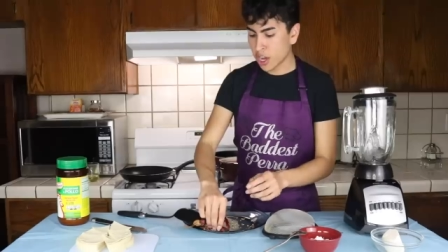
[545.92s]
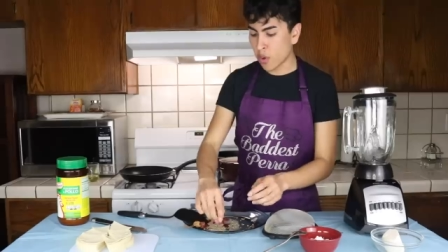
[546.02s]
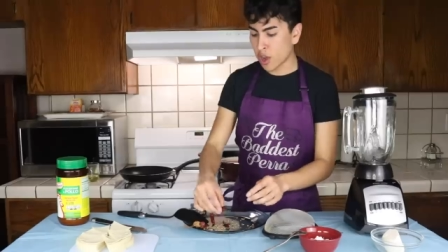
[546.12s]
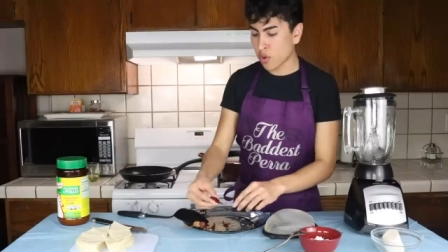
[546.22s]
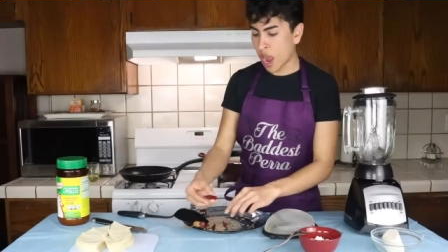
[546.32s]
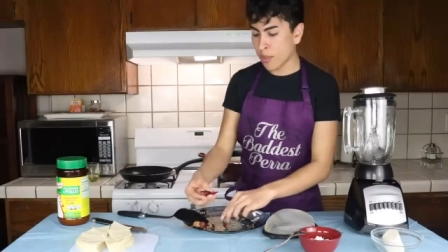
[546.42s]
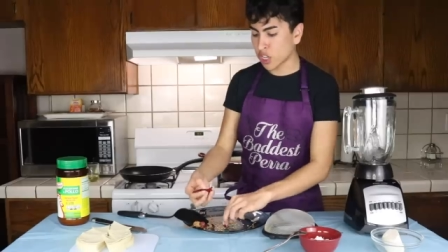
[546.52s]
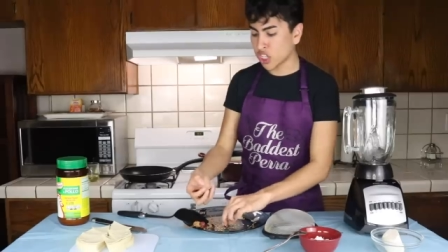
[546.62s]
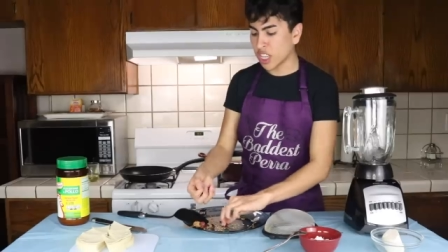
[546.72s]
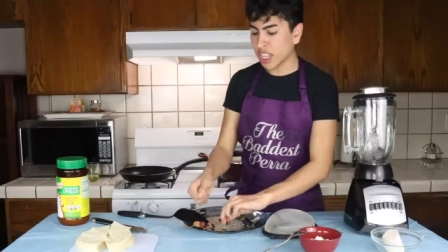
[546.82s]
You're gonna wanna grab
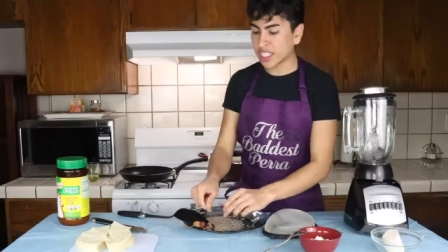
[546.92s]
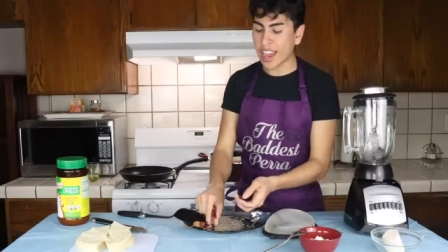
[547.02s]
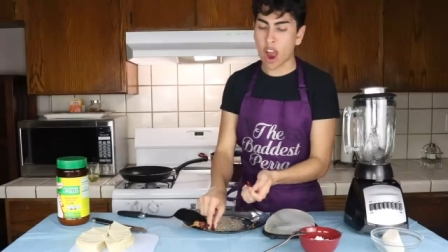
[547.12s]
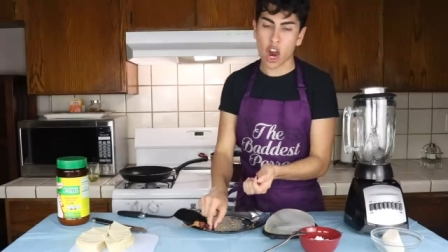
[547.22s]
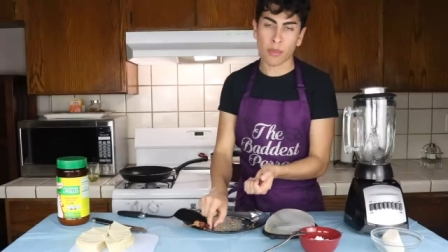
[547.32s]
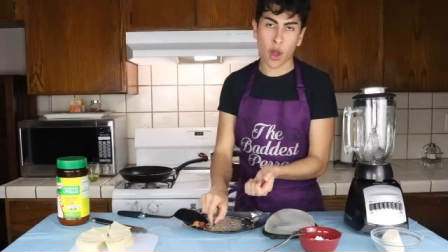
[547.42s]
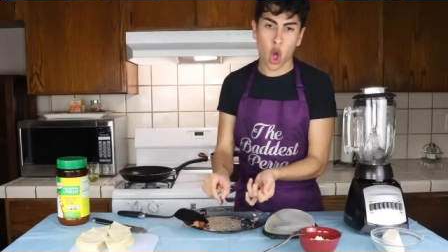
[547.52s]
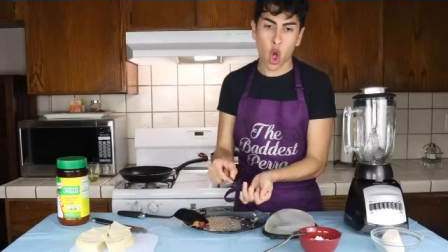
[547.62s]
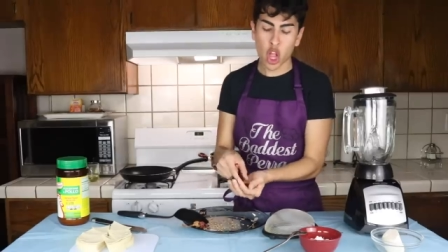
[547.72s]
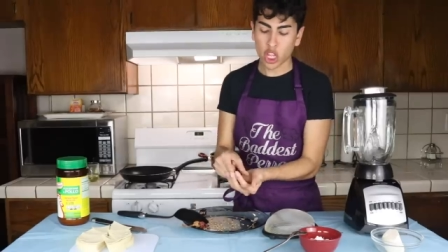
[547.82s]
your chile de
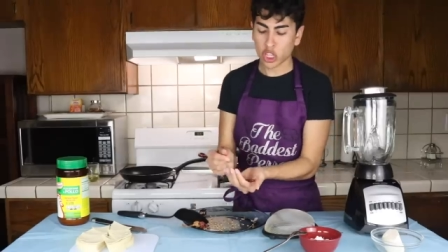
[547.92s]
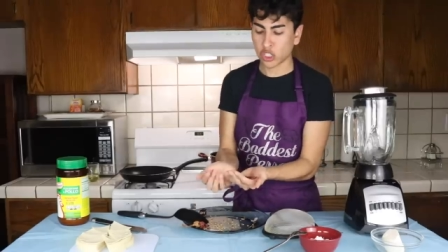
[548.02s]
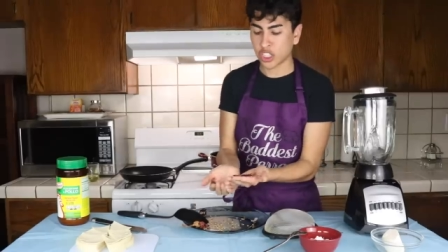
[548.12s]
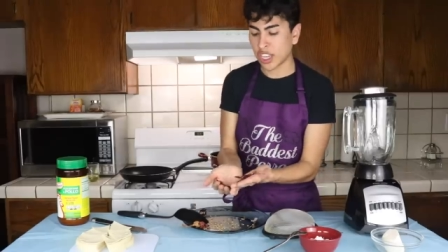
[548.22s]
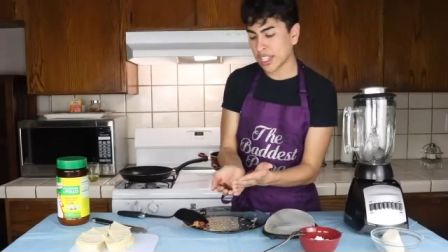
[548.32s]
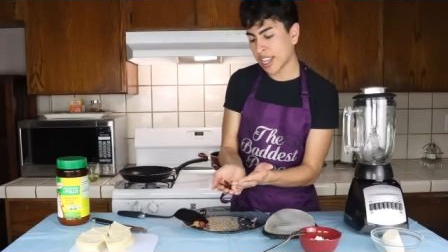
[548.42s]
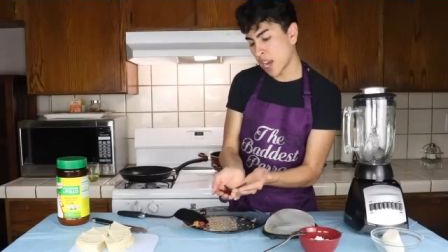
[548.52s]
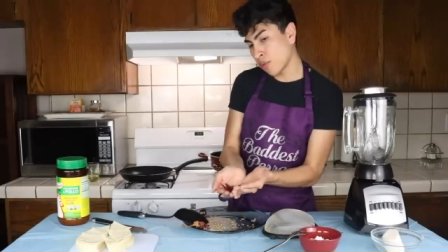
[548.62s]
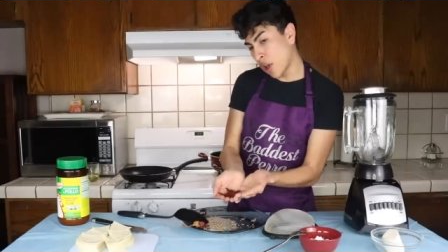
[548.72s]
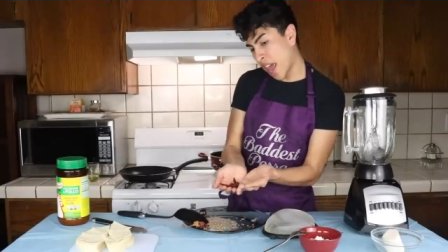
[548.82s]
árbol. Because chile de
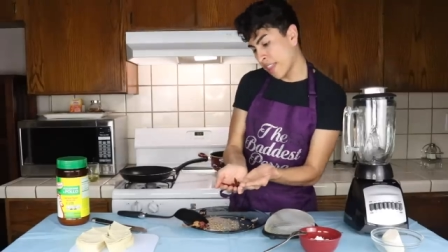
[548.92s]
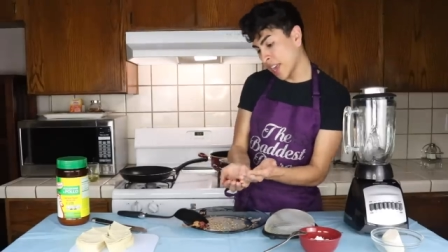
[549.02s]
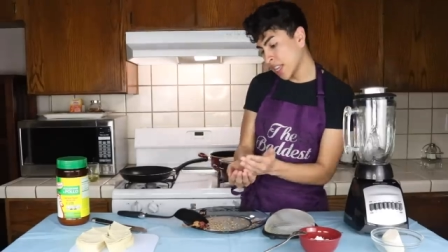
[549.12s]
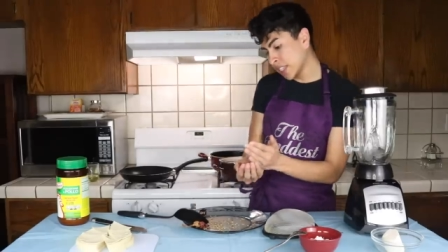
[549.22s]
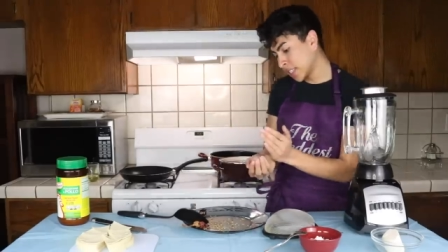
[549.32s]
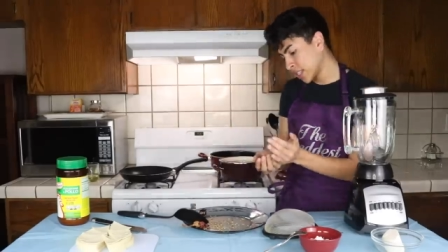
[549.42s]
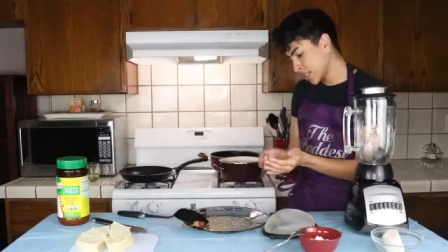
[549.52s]
árbol name is.